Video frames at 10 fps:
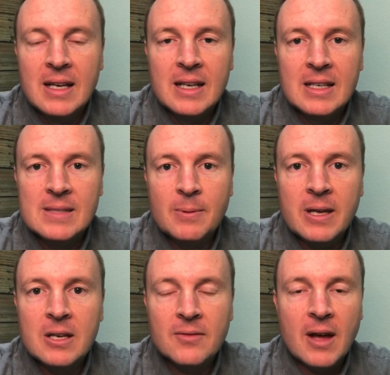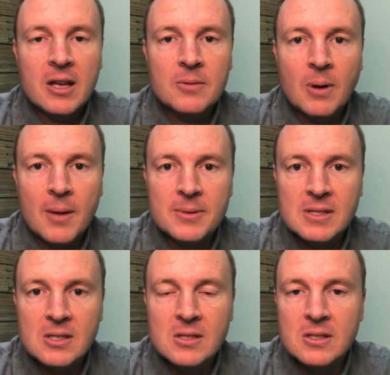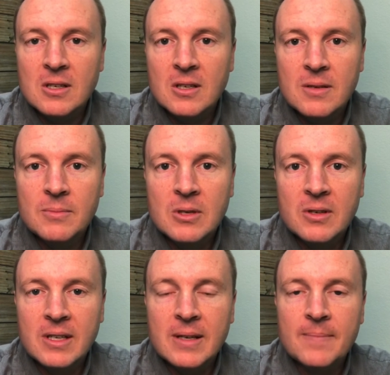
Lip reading: explain your value proposition to your community.